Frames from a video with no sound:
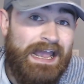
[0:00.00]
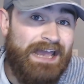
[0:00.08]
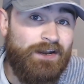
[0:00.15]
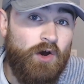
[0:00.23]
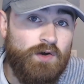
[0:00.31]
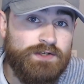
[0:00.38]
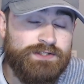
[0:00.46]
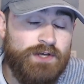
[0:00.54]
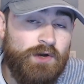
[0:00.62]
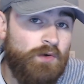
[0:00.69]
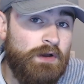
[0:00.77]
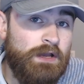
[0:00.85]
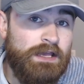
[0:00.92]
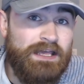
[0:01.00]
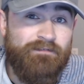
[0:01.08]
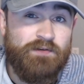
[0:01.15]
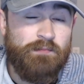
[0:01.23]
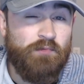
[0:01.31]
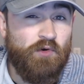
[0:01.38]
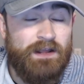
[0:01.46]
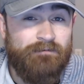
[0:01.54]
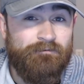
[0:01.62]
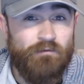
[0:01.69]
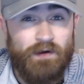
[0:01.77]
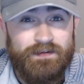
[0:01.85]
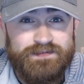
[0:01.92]
And also, if you're brewing
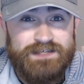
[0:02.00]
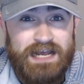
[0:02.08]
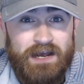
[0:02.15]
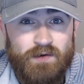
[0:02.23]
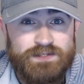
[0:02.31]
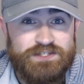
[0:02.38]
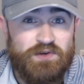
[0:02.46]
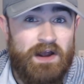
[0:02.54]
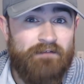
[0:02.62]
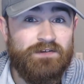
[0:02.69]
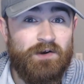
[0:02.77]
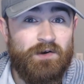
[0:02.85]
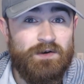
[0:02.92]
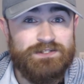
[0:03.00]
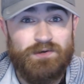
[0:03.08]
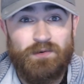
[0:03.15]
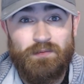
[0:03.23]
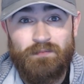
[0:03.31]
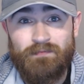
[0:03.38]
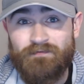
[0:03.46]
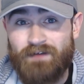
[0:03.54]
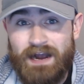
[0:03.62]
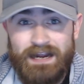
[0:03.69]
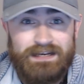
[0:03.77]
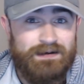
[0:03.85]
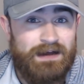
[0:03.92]
at friend's house, you have to also
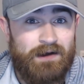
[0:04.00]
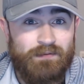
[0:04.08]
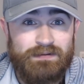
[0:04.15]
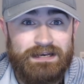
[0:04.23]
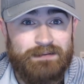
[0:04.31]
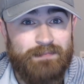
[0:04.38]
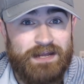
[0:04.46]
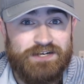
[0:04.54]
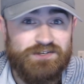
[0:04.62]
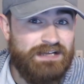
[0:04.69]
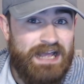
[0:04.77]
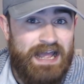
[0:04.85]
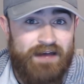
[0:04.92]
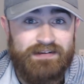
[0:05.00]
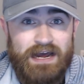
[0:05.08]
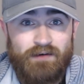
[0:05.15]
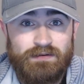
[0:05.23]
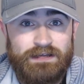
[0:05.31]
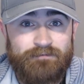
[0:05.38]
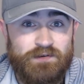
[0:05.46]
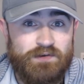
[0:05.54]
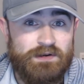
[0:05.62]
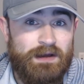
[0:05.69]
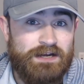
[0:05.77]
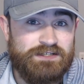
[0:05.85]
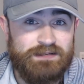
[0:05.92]
find an outlet and make sure they have an outlet for you
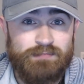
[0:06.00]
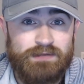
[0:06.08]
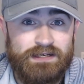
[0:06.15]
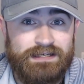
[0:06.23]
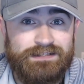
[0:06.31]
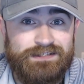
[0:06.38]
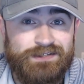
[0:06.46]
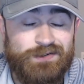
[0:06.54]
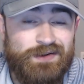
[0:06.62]
to actually plug into.